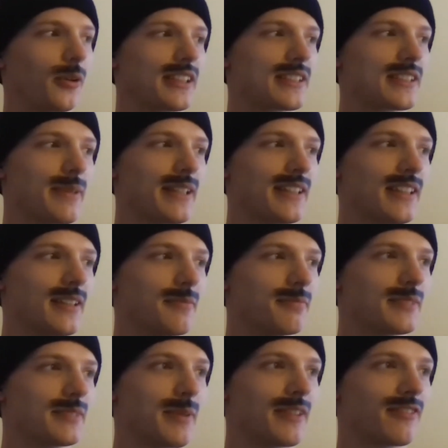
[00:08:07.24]
it's been
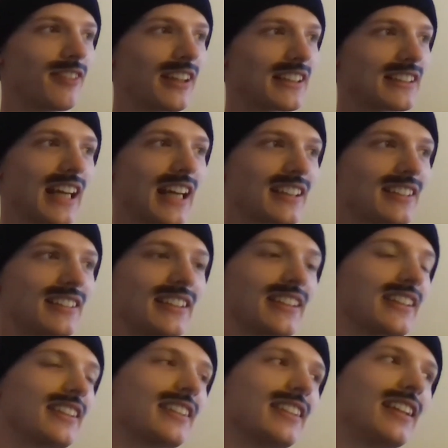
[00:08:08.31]
um, it's been
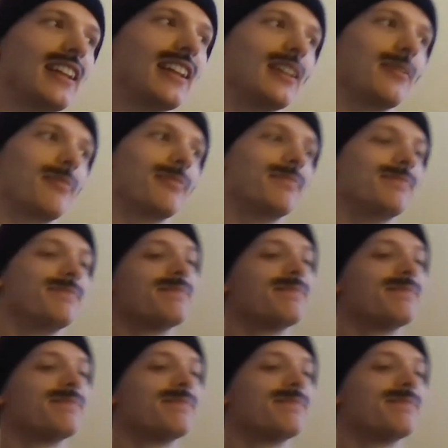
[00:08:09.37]
fantastic. Um,